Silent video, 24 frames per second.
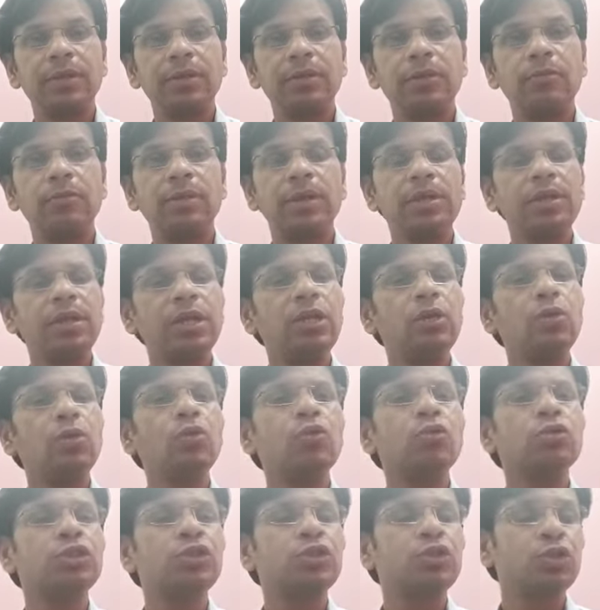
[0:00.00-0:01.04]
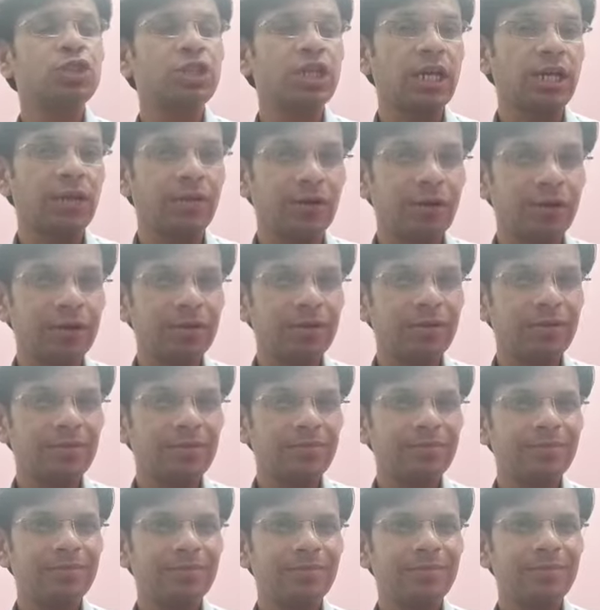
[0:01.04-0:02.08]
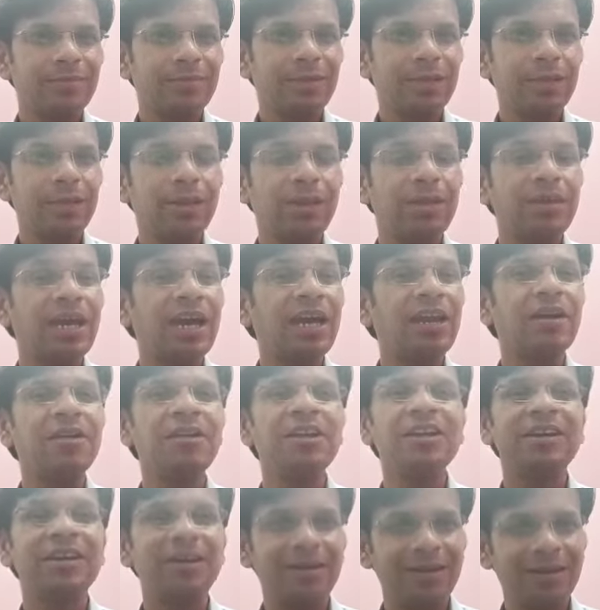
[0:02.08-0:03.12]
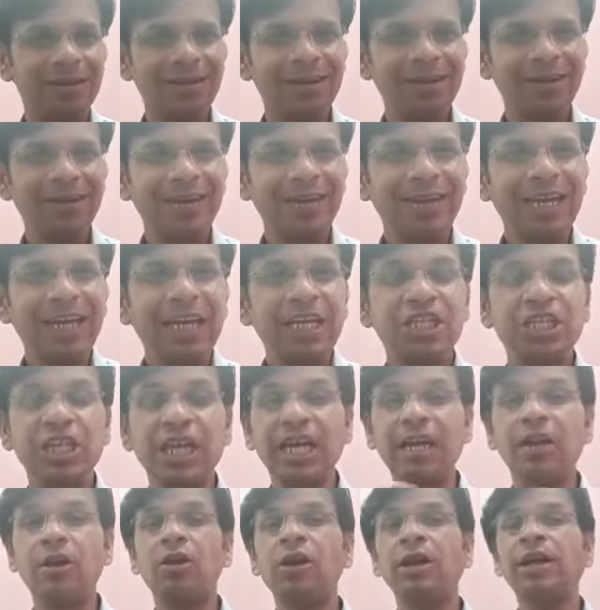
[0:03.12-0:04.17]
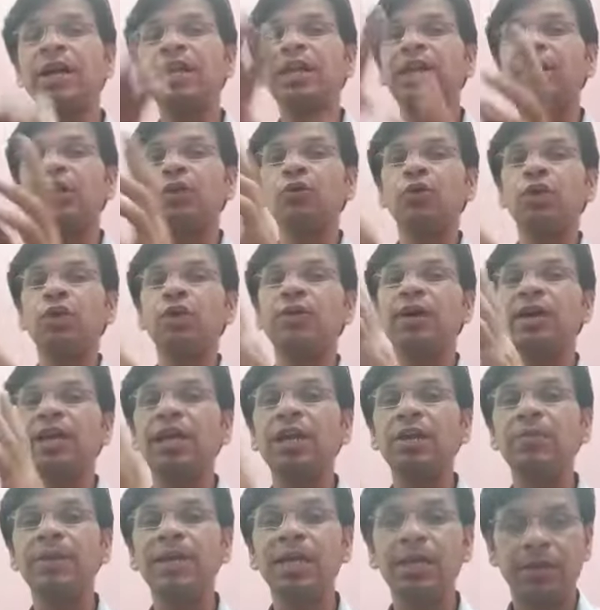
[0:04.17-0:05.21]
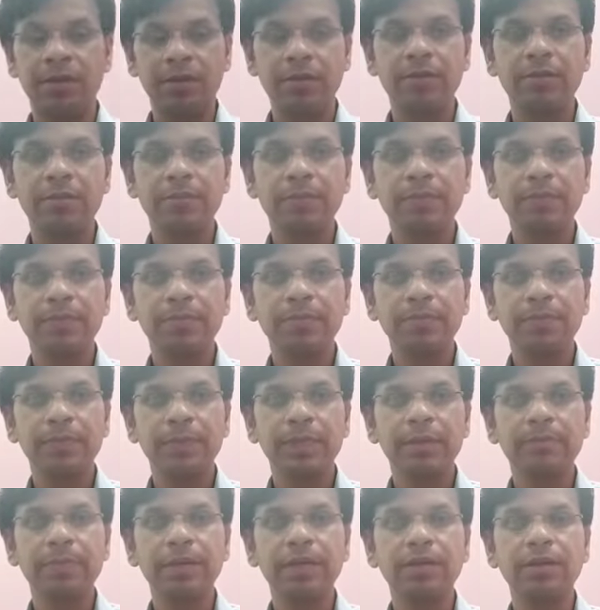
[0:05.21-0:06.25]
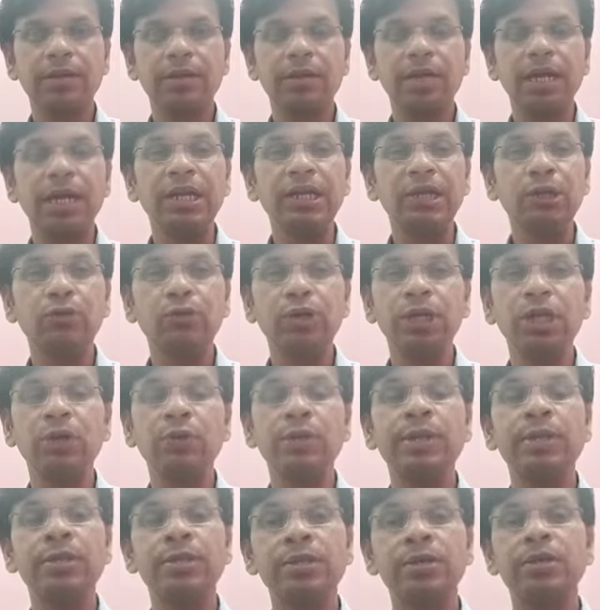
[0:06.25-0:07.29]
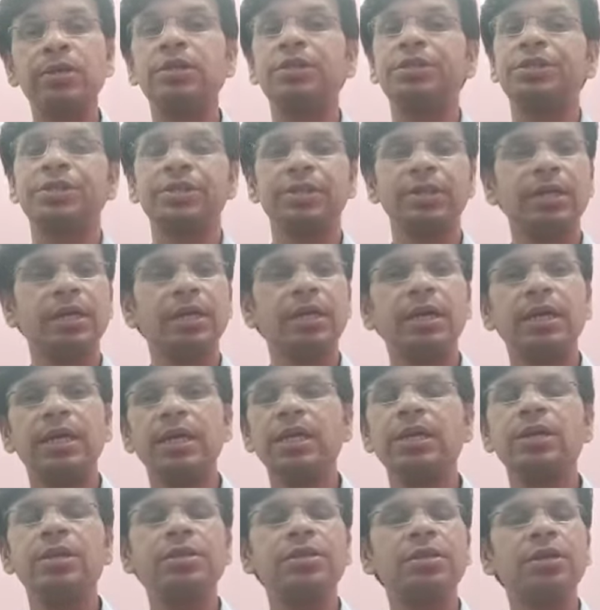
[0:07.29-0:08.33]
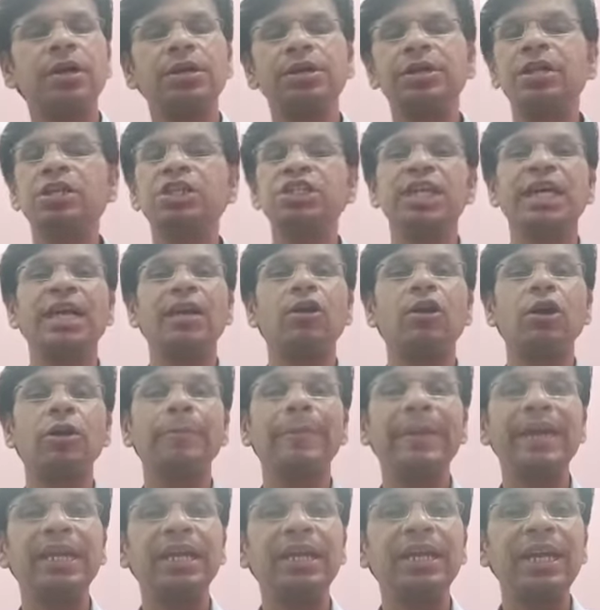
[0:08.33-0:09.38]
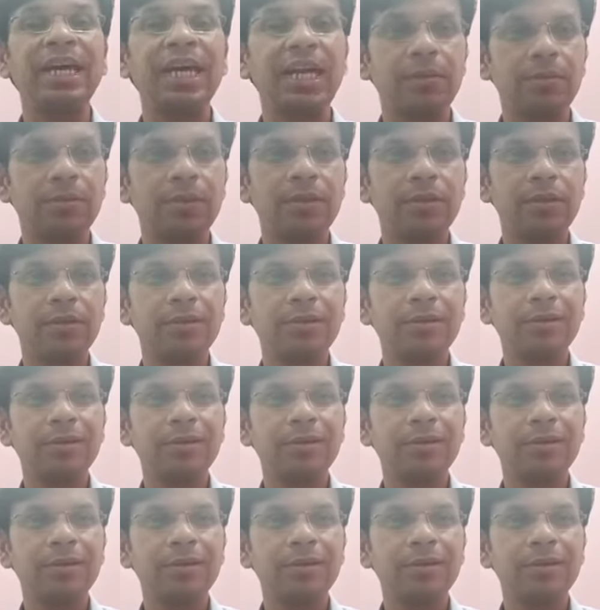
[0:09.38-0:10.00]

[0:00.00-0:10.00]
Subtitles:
So Bassanio goes to Shylock. This is ironical. Shylock and Antonio are enemies because Antonio insulted Shylock many times.